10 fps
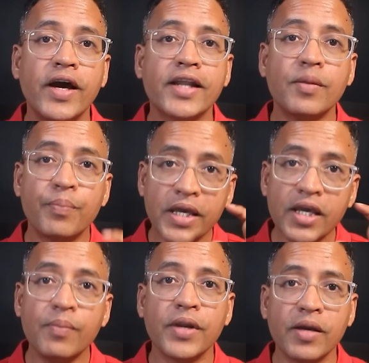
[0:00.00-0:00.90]
where the
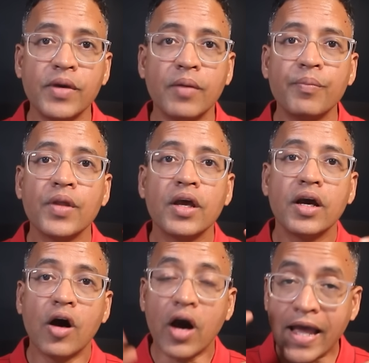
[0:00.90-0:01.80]
P premium
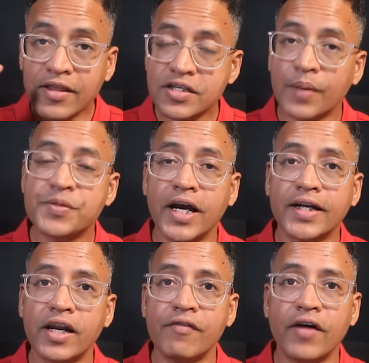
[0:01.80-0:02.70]
and the
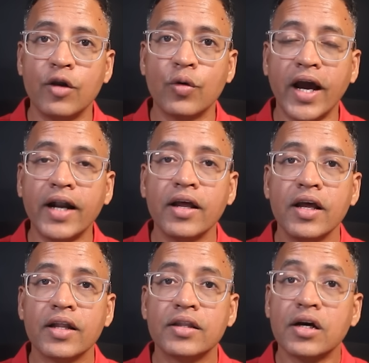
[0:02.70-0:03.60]
subsector, if I look at,